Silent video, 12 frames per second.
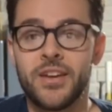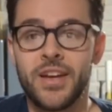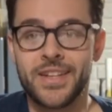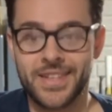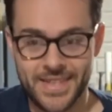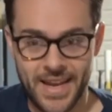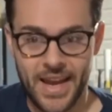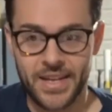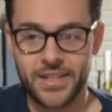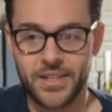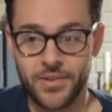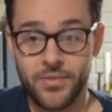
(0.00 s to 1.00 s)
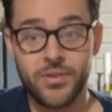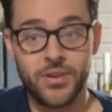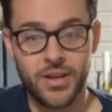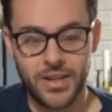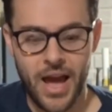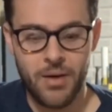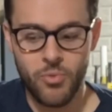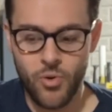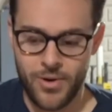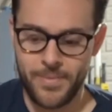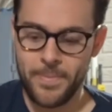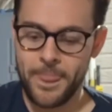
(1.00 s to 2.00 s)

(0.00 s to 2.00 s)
and sanding a lot more.